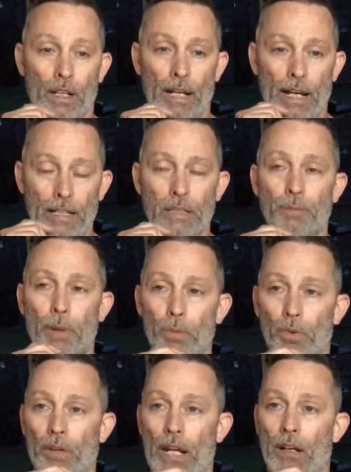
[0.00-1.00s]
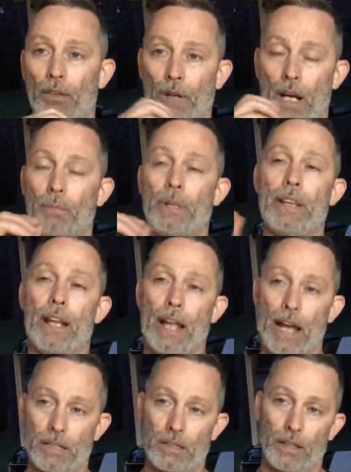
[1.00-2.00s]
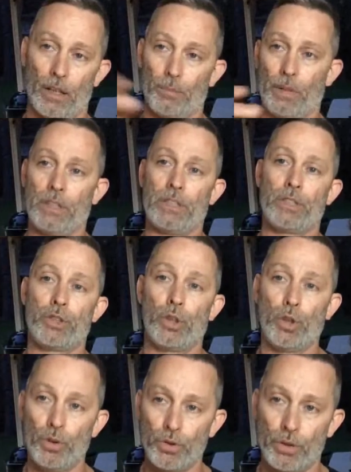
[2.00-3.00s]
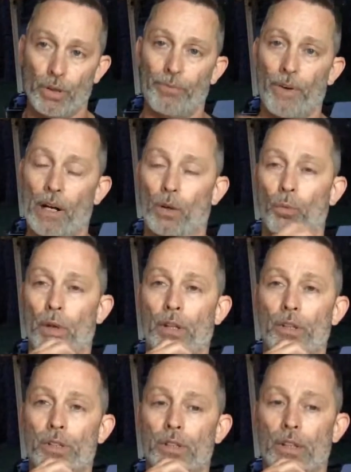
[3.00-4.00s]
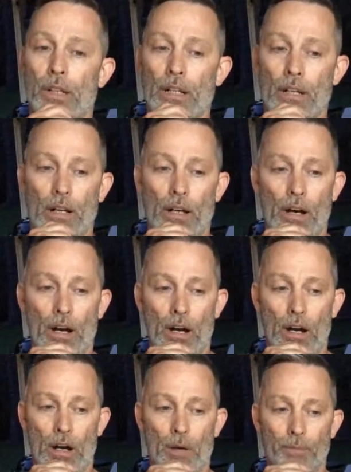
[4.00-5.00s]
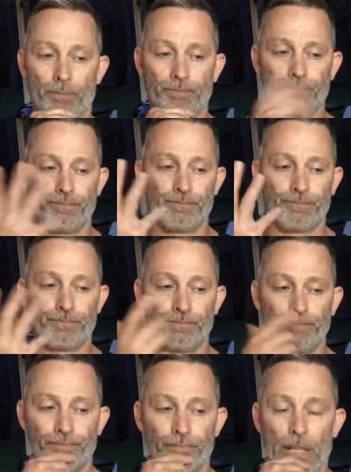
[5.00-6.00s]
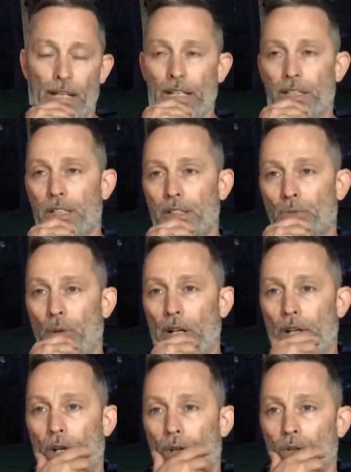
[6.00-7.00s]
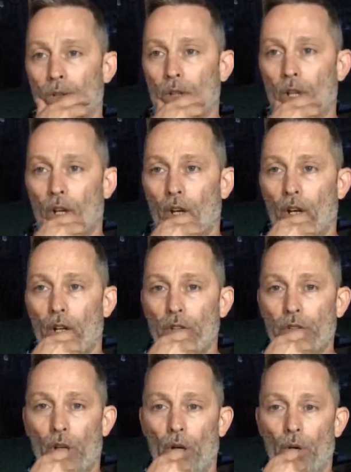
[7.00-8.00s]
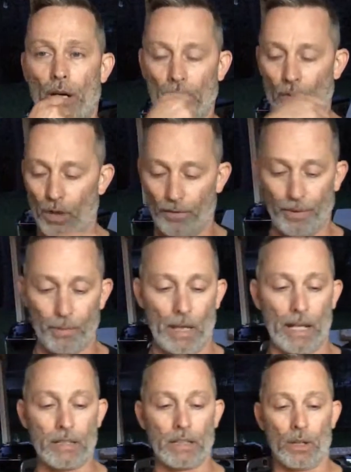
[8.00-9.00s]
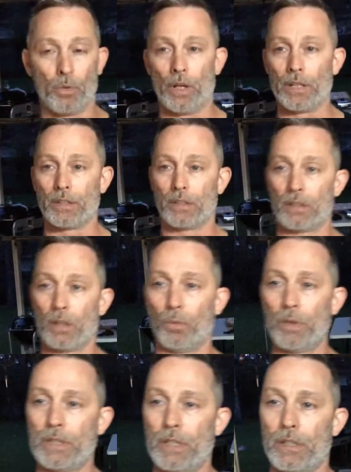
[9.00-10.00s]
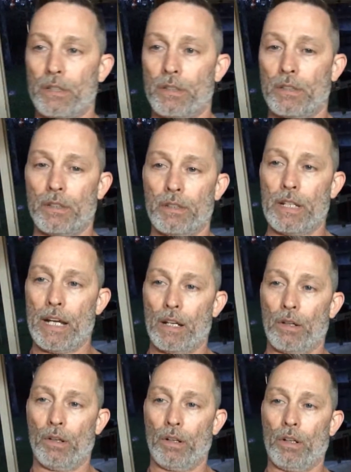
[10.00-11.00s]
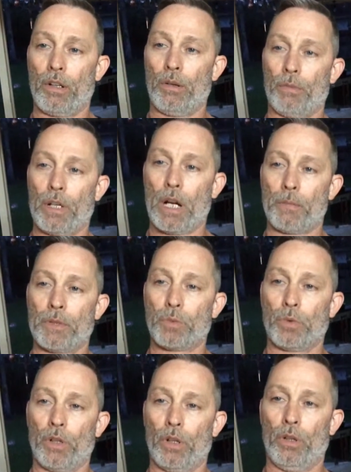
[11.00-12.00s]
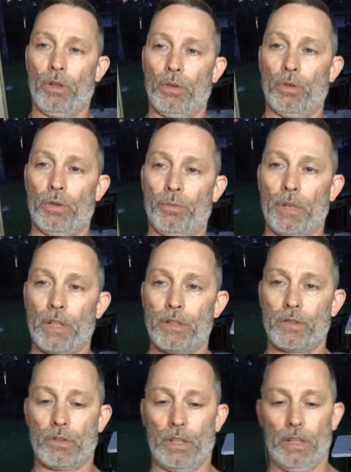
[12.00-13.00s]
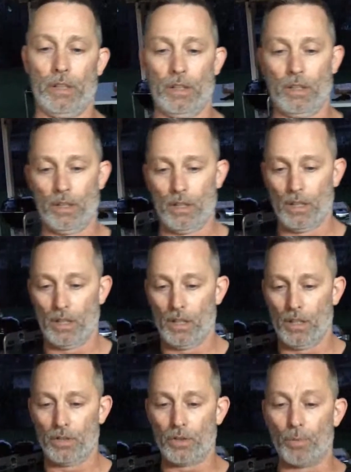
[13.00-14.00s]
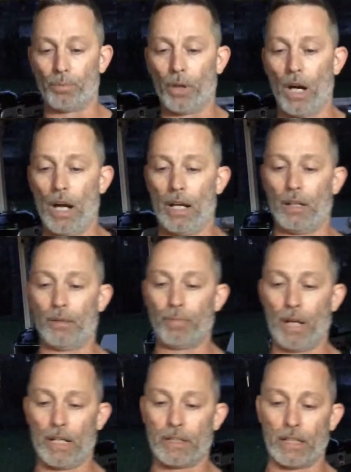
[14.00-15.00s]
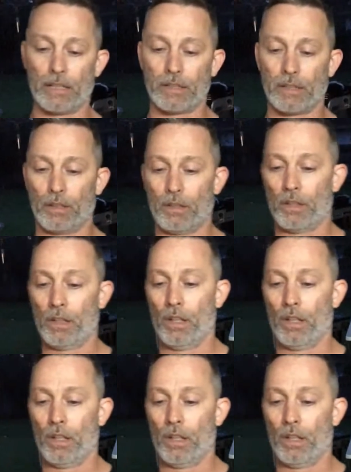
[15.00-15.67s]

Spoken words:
I had some people around me that actually helped me choose the final winners. And that's just the way that goes. So I don't know if anybody has any questions. I wish these daggone comments would load on my screen. So Brian, pay attention